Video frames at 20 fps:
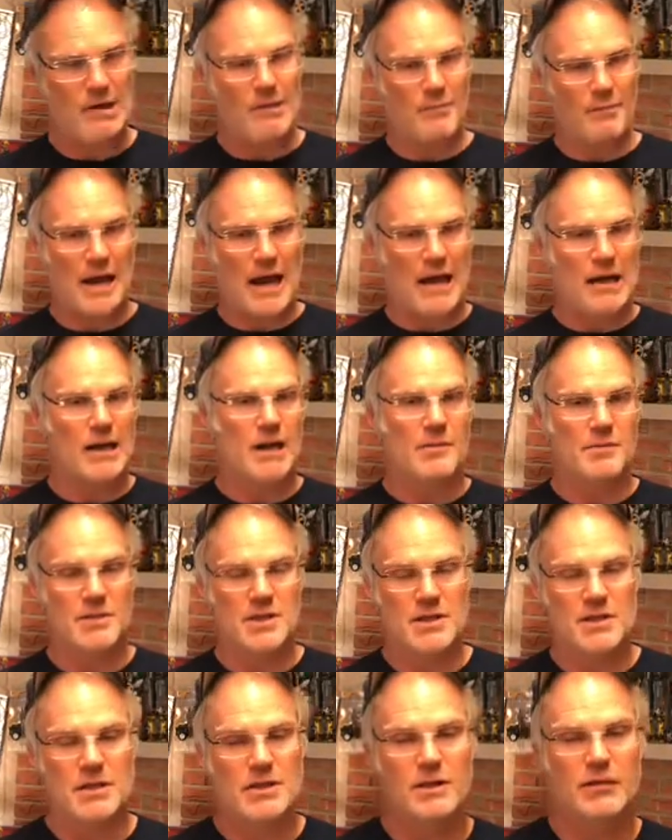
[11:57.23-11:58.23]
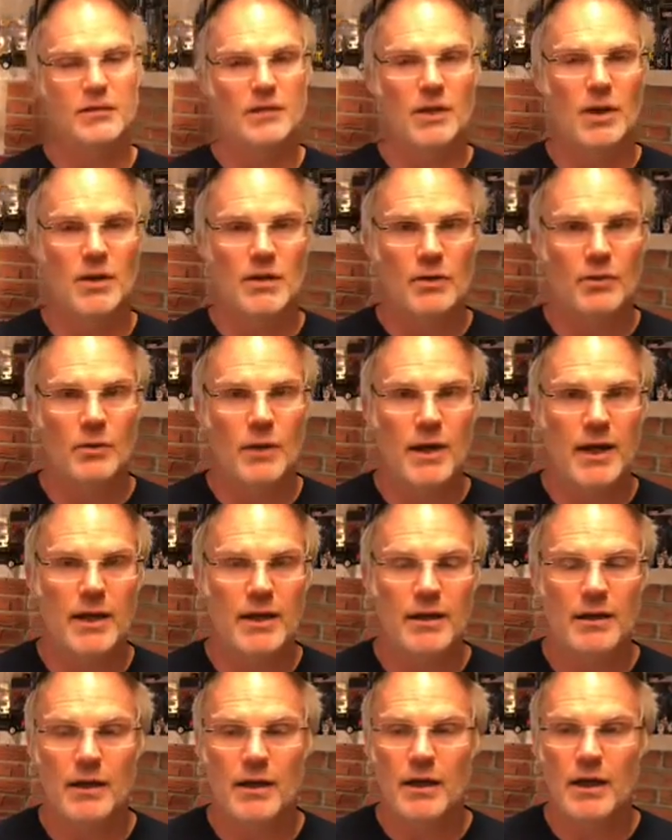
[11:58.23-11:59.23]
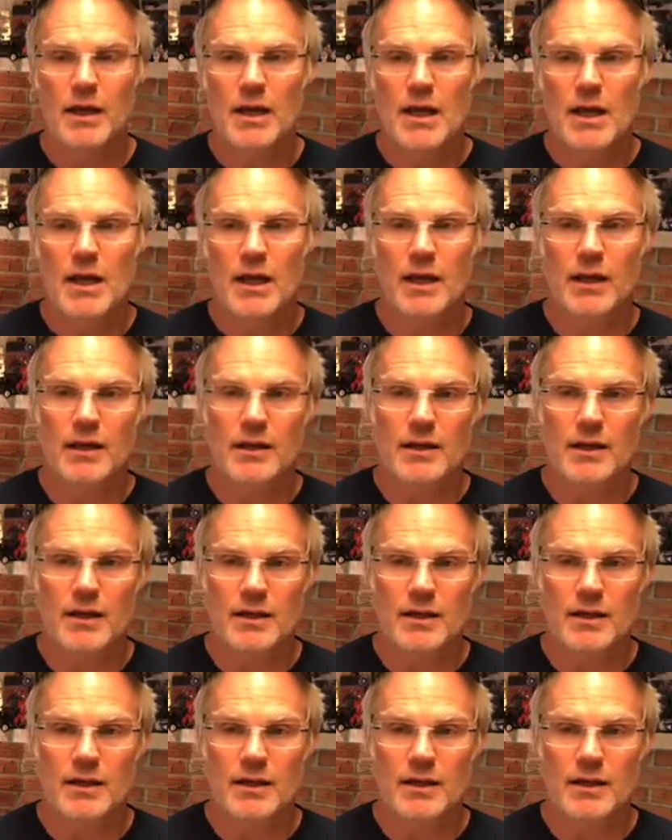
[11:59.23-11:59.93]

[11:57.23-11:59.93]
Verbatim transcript: backups and stuff along the way, and and uh,